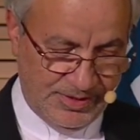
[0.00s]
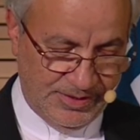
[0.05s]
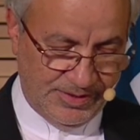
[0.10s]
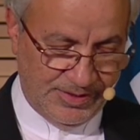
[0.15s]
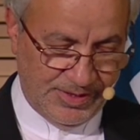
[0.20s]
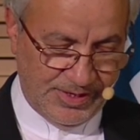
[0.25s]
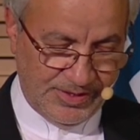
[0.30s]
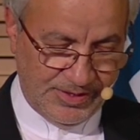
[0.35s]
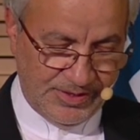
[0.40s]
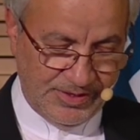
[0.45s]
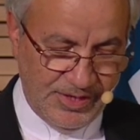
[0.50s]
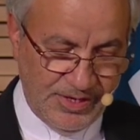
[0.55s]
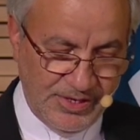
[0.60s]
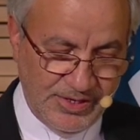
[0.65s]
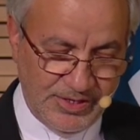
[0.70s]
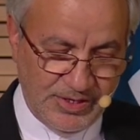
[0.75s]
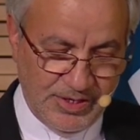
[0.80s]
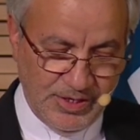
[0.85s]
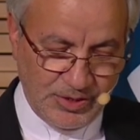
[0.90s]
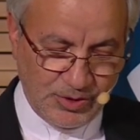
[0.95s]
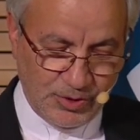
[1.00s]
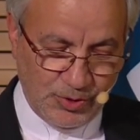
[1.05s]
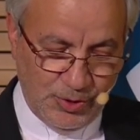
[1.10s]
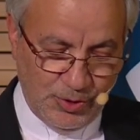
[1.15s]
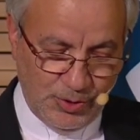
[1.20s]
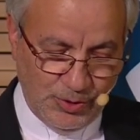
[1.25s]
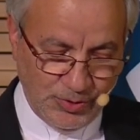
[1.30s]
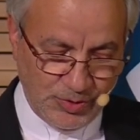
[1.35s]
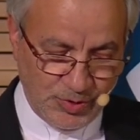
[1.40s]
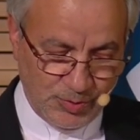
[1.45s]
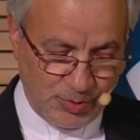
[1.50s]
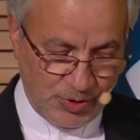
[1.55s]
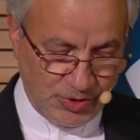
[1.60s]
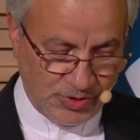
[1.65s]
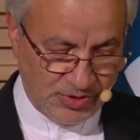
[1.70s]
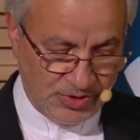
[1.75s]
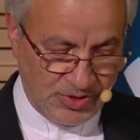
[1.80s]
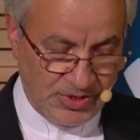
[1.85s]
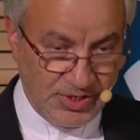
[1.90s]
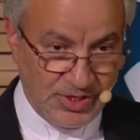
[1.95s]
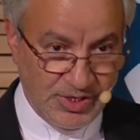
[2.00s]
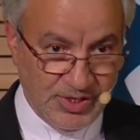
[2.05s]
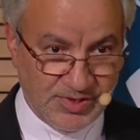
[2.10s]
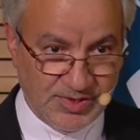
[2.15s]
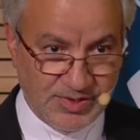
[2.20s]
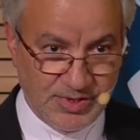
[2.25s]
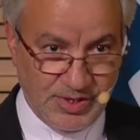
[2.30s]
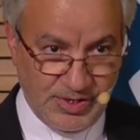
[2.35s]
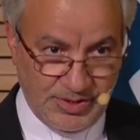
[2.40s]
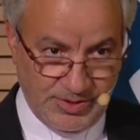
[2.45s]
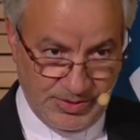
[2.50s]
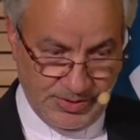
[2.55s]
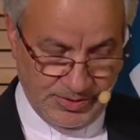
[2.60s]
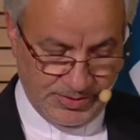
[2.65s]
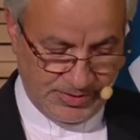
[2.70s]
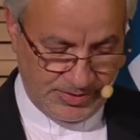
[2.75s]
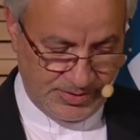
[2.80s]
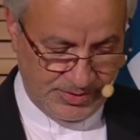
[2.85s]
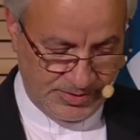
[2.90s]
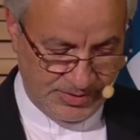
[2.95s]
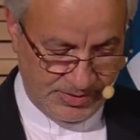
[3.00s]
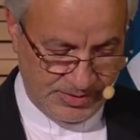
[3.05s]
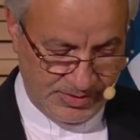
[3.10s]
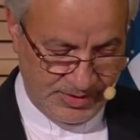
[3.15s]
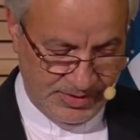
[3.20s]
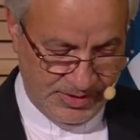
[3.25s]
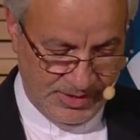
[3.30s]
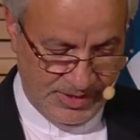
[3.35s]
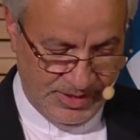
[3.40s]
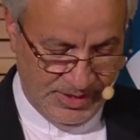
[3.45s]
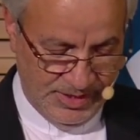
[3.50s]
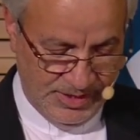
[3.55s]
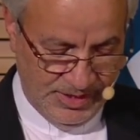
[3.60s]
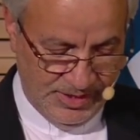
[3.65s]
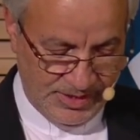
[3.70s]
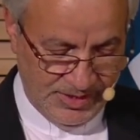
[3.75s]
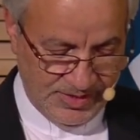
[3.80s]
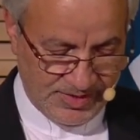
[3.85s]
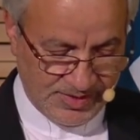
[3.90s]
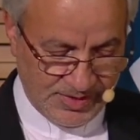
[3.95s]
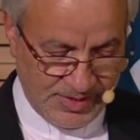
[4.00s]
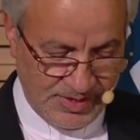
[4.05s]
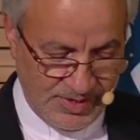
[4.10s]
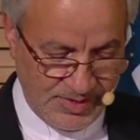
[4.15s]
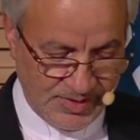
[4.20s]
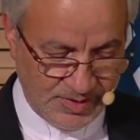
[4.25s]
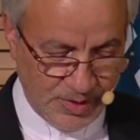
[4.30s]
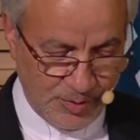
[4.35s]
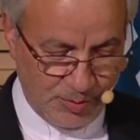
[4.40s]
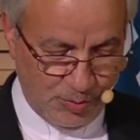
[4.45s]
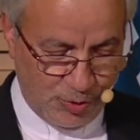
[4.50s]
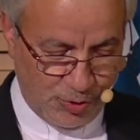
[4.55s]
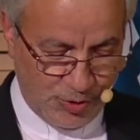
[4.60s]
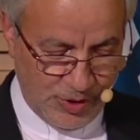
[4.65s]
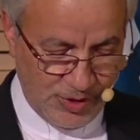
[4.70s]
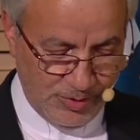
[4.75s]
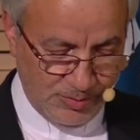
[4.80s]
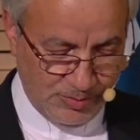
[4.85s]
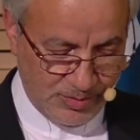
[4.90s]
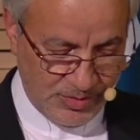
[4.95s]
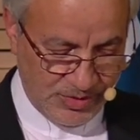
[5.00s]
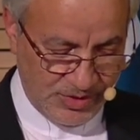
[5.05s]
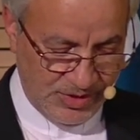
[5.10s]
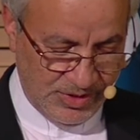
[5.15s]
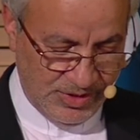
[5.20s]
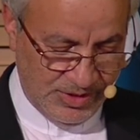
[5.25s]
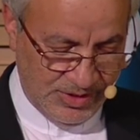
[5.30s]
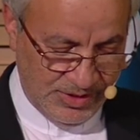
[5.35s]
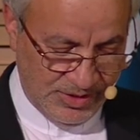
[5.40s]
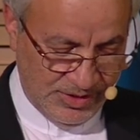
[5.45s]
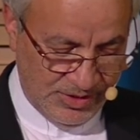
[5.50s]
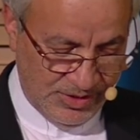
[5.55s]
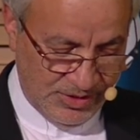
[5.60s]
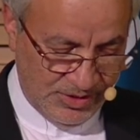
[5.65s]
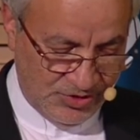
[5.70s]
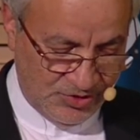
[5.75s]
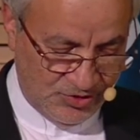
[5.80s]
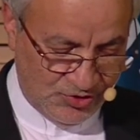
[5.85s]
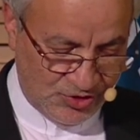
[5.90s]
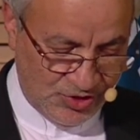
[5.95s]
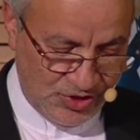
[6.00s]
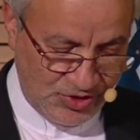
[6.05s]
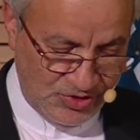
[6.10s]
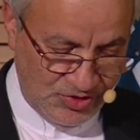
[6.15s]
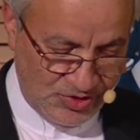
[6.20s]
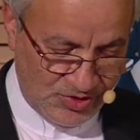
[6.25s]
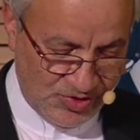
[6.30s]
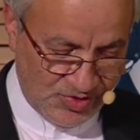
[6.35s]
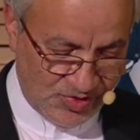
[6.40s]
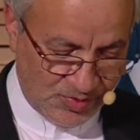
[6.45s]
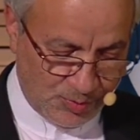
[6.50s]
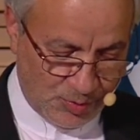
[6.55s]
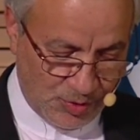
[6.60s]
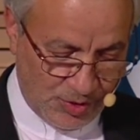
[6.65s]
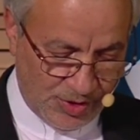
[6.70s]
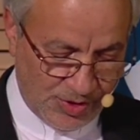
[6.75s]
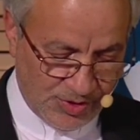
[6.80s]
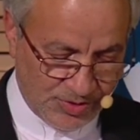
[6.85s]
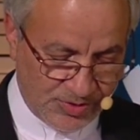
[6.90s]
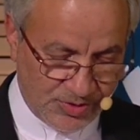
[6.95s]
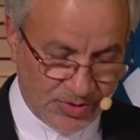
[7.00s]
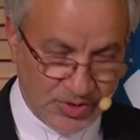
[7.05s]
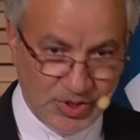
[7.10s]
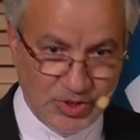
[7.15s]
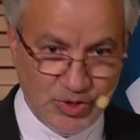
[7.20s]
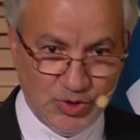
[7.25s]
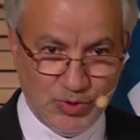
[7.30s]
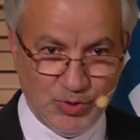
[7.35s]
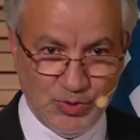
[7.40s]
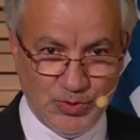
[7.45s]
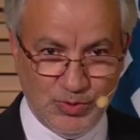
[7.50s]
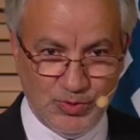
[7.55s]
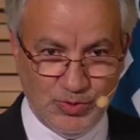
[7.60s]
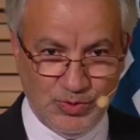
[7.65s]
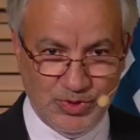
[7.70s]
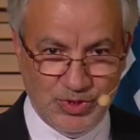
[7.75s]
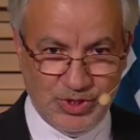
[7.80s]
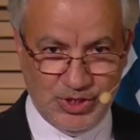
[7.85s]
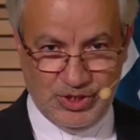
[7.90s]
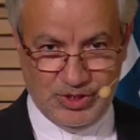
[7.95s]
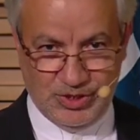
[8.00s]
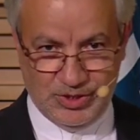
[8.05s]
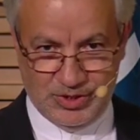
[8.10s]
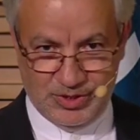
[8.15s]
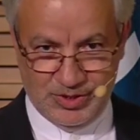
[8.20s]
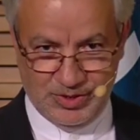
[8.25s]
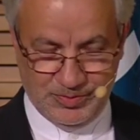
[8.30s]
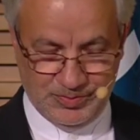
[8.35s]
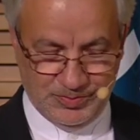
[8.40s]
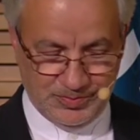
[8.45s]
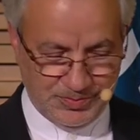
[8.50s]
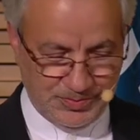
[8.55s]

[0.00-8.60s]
that delicate quote by T.S. Eliot. He says a poem changes blood into ink.